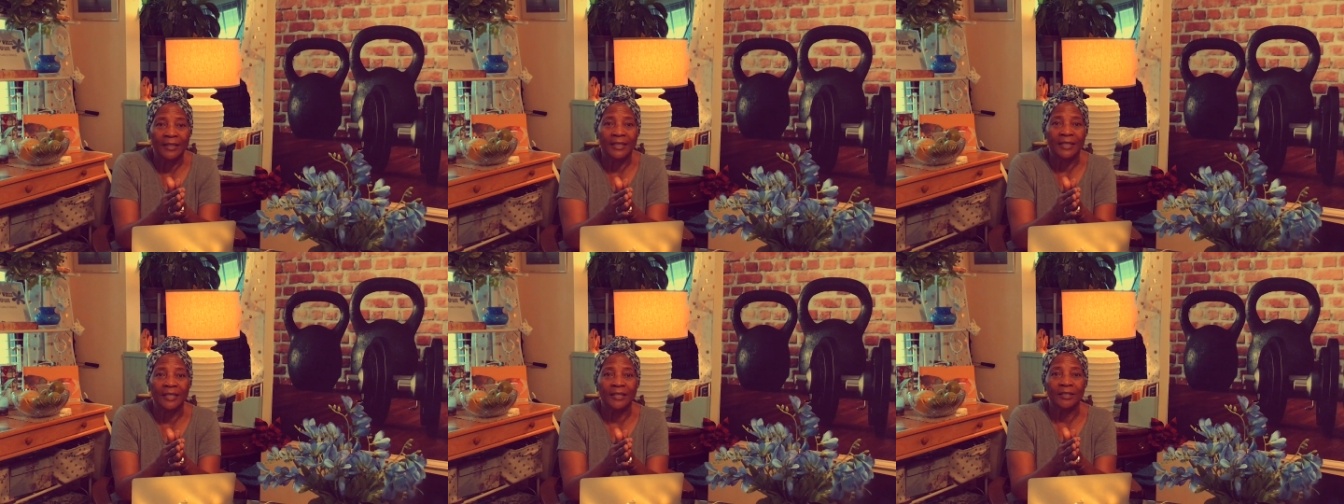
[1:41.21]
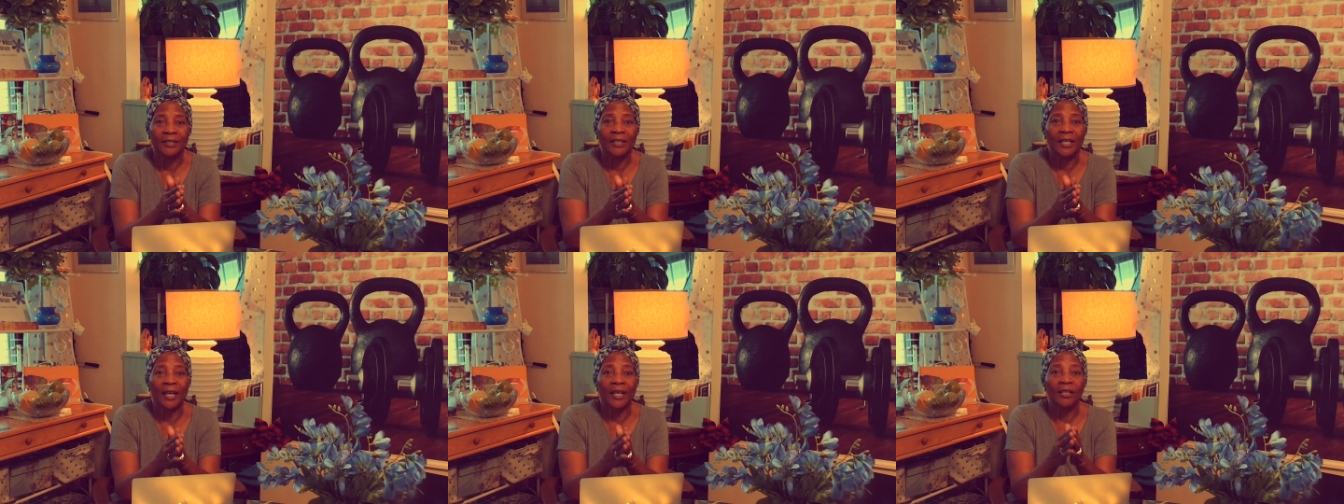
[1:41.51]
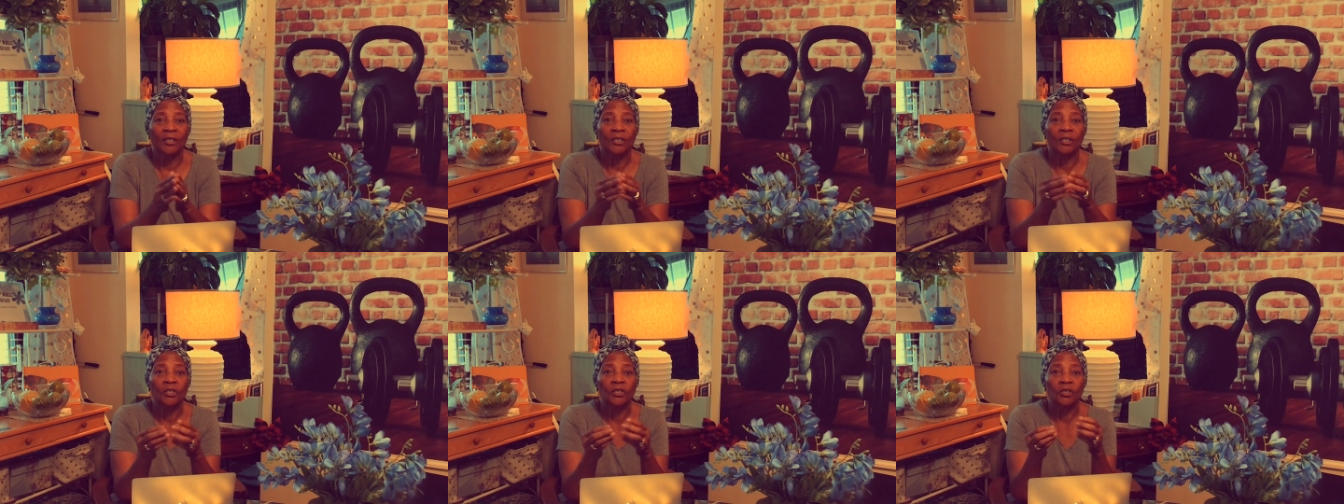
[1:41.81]
dis-
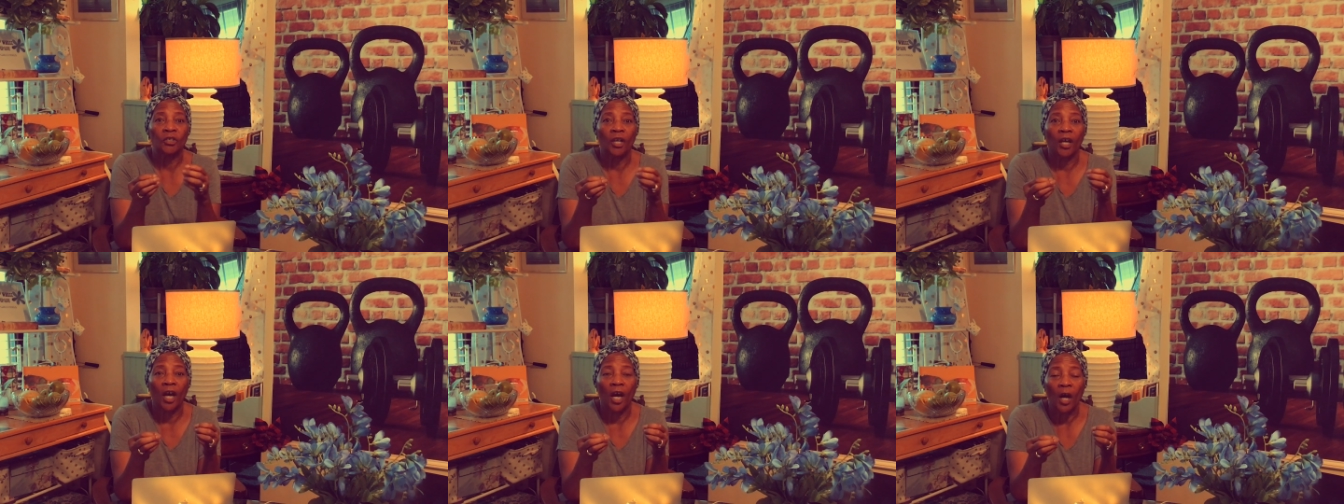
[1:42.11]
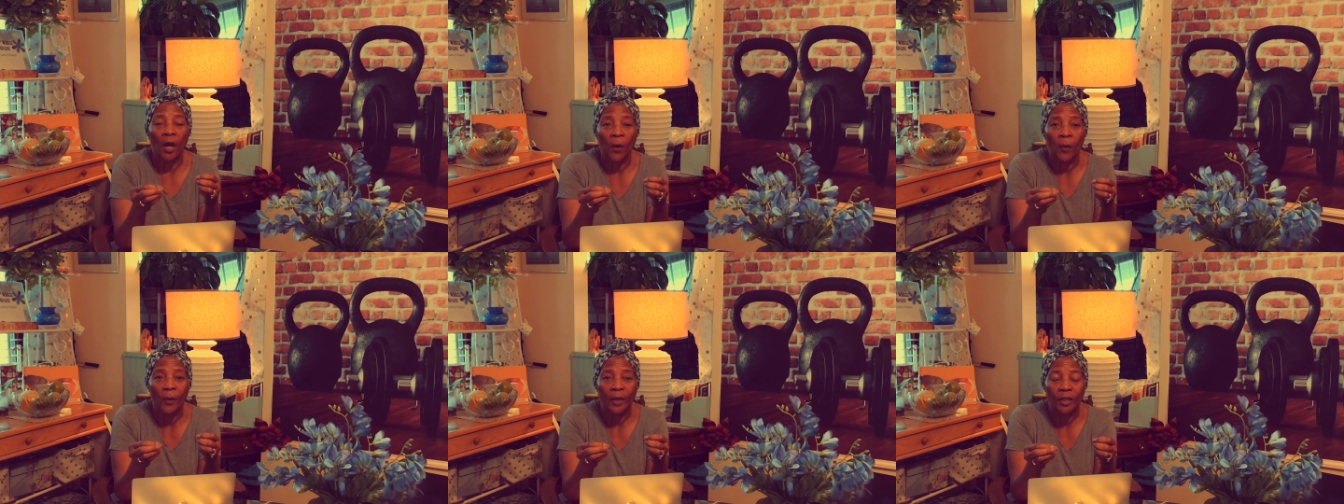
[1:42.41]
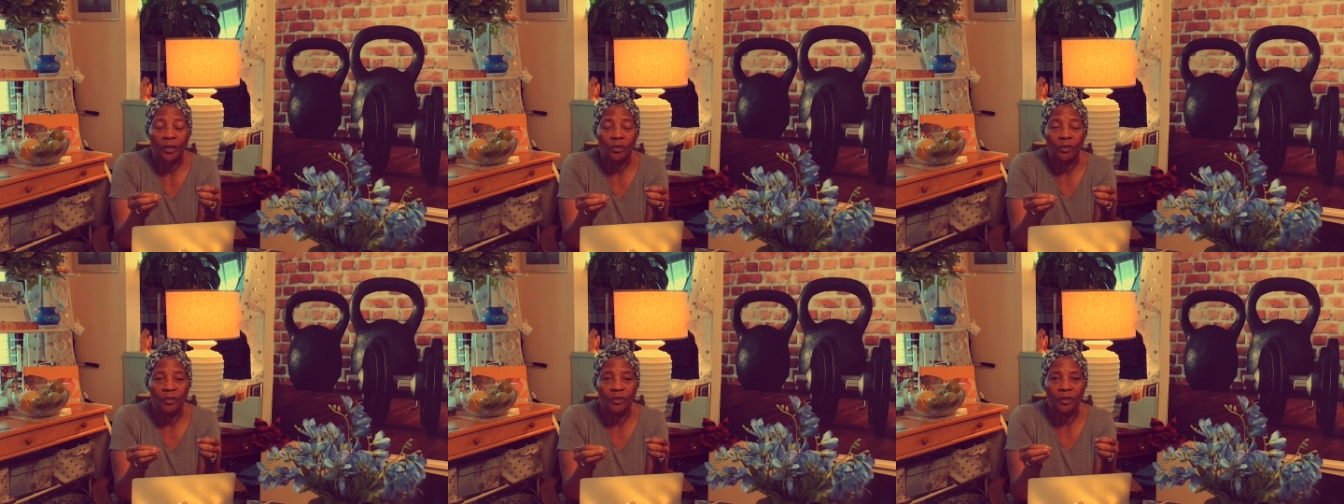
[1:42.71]
get
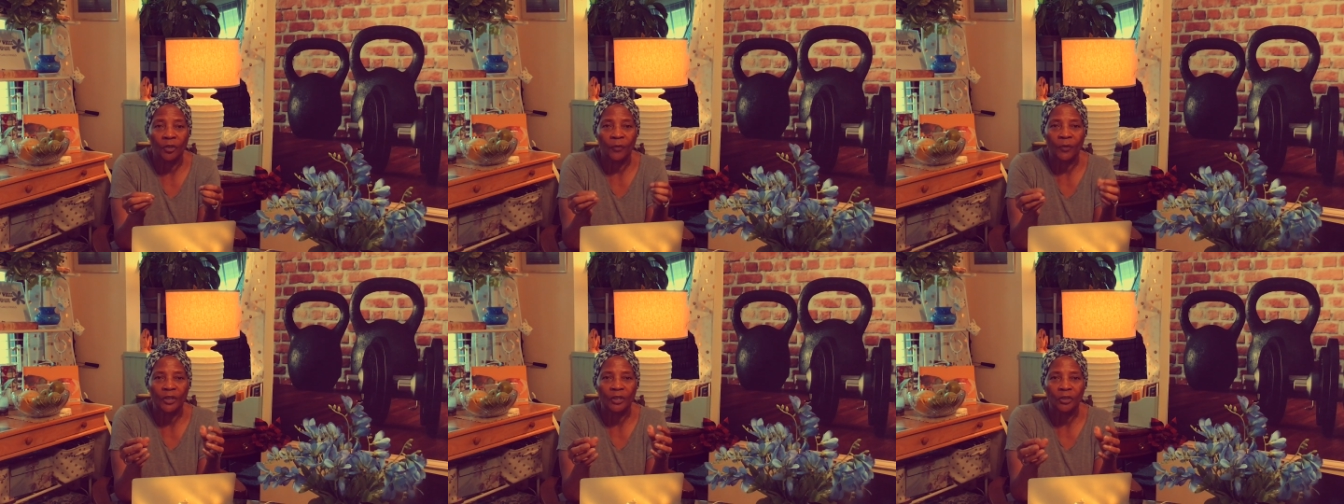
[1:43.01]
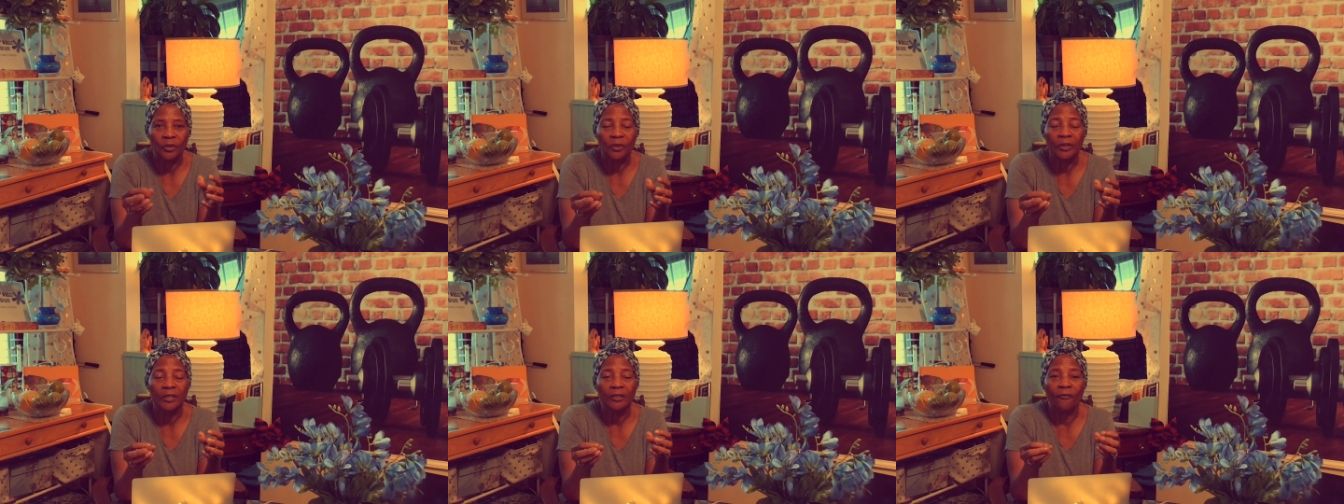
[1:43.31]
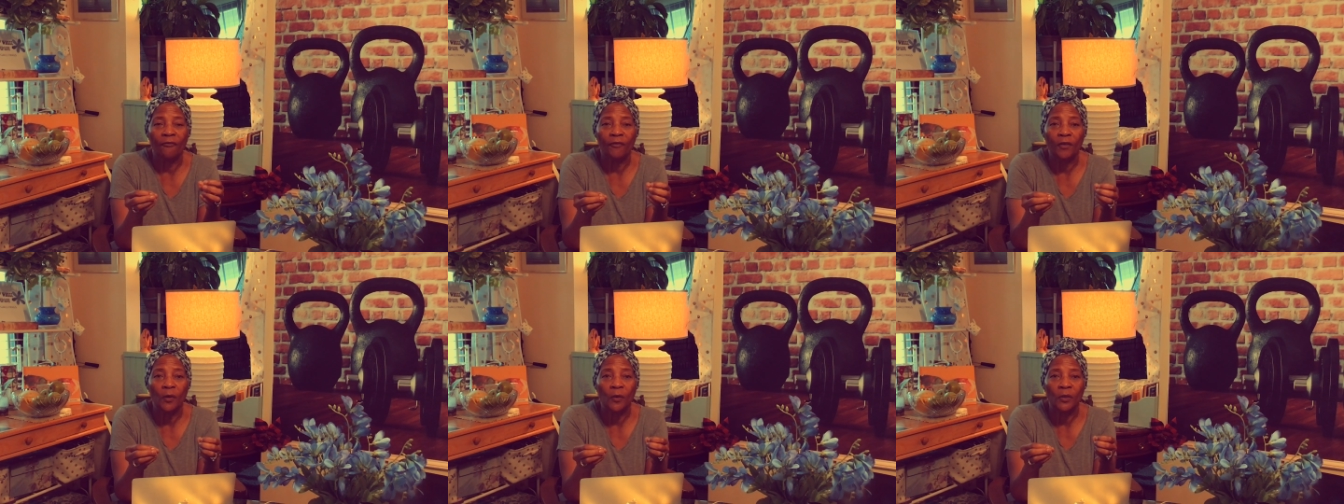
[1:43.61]
discouraged. So it's good to
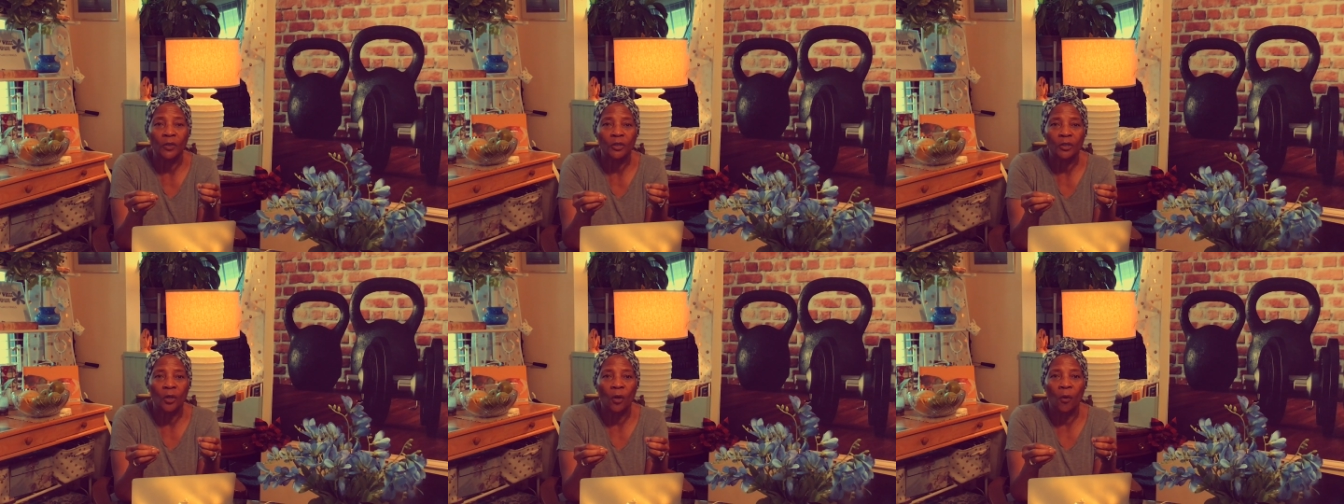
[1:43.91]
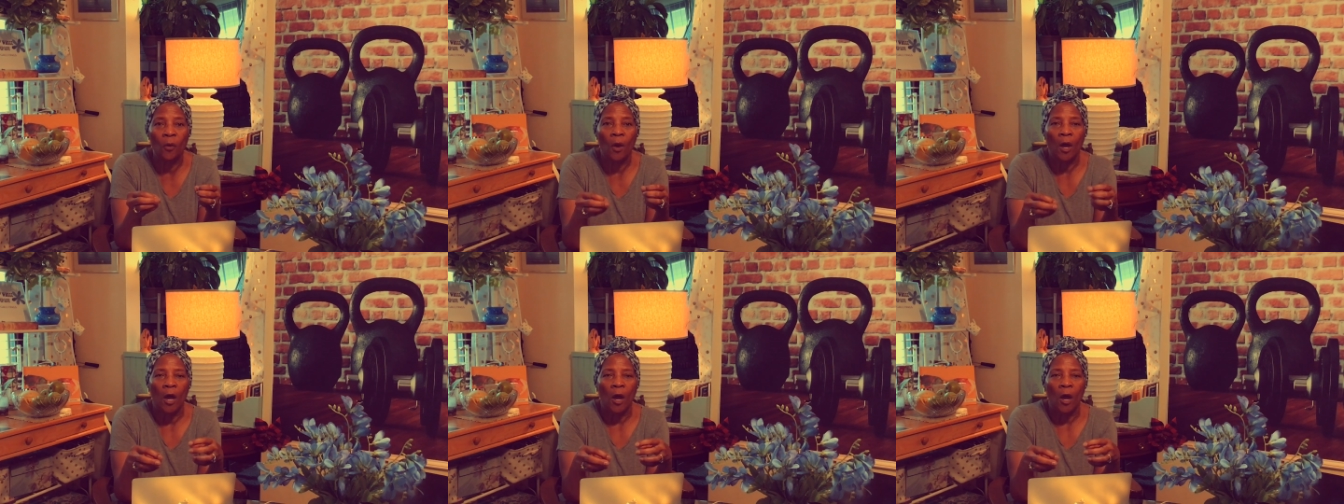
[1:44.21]
focus on